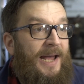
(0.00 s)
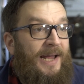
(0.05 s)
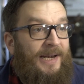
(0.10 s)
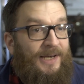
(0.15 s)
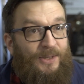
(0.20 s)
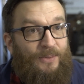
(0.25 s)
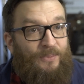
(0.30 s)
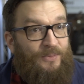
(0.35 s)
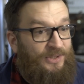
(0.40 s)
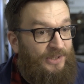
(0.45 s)

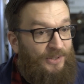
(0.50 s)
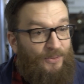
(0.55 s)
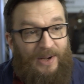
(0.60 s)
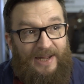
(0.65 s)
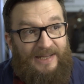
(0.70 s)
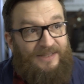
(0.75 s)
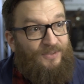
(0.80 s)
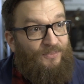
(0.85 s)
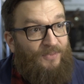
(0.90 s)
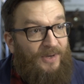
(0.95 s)
and you still
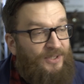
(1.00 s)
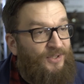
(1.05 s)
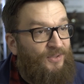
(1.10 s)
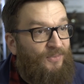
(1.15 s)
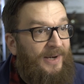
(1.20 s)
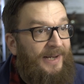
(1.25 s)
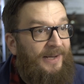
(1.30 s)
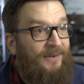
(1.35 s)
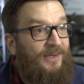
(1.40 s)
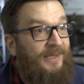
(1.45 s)
had to rush
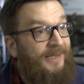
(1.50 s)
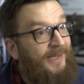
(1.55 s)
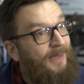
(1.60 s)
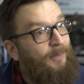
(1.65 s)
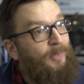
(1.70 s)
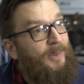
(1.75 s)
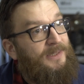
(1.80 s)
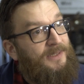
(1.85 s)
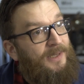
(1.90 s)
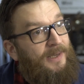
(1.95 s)
around and
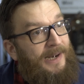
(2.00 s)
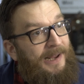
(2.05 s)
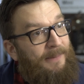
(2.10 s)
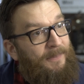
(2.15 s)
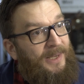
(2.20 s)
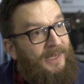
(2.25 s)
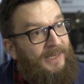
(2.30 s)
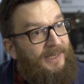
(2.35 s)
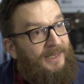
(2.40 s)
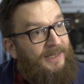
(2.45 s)
keep it
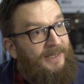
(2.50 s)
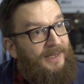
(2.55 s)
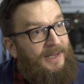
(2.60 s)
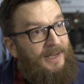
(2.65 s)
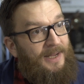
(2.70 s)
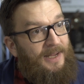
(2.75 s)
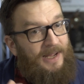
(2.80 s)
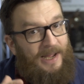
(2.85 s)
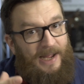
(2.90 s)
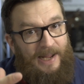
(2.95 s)
dynamic.
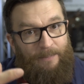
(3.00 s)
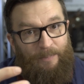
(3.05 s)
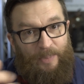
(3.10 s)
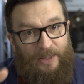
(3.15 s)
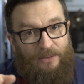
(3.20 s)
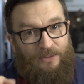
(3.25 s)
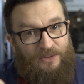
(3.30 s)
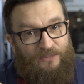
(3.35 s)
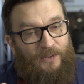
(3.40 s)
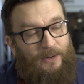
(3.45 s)
But
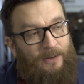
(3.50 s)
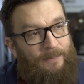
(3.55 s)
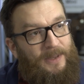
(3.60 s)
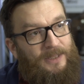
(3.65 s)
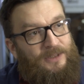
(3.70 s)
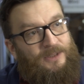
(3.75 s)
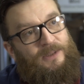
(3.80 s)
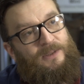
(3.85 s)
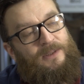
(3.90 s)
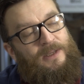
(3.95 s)
it was very
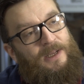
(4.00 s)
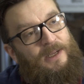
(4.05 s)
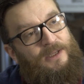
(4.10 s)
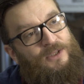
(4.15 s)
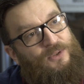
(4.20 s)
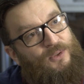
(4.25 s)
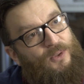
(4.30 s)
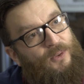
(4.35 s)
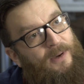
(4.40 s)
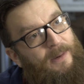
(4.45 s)
much a
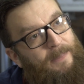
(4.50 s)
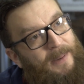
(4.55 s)
story